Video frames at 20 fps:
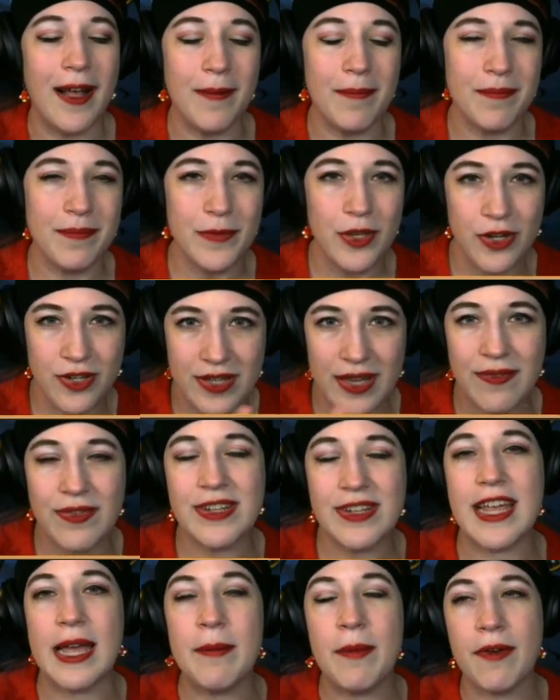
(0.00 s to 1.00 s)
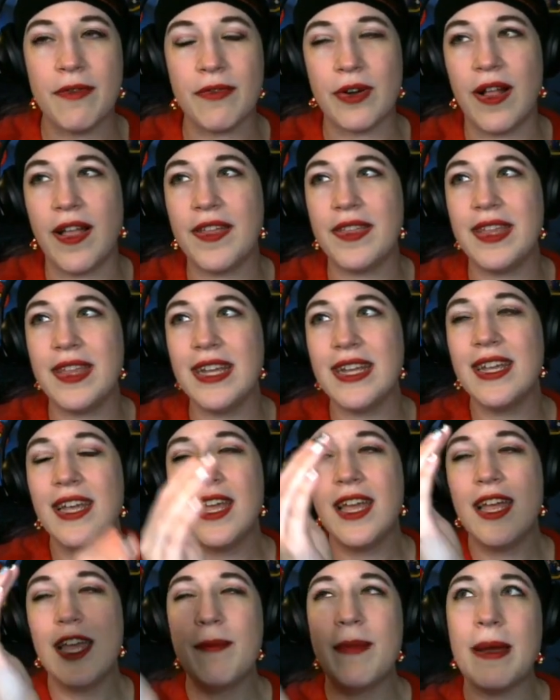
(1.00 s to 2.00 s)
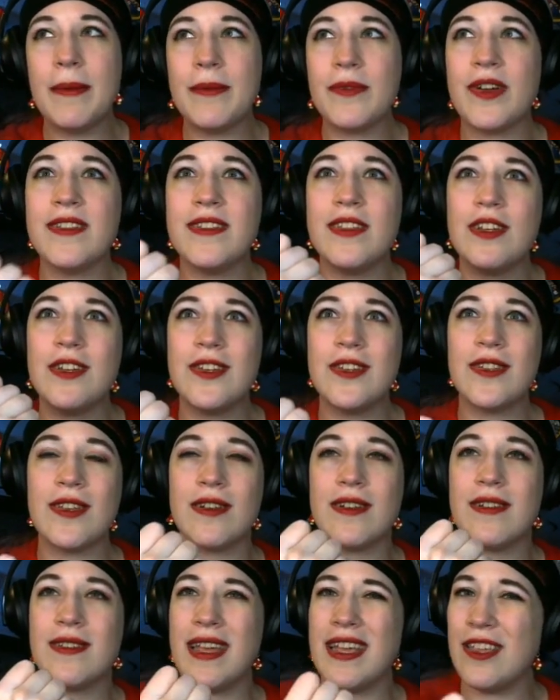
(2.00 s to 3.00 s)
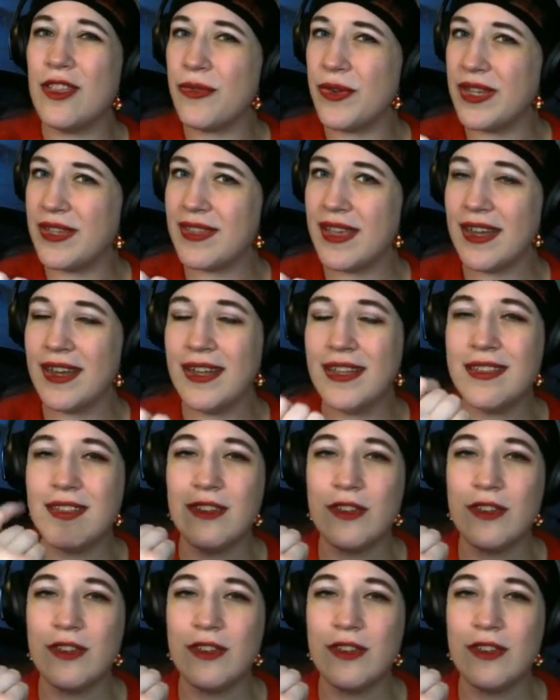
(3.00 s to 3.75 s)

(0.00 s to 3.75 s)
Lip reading: you're saving time overall. I think pipe transitions are like 3 seconds,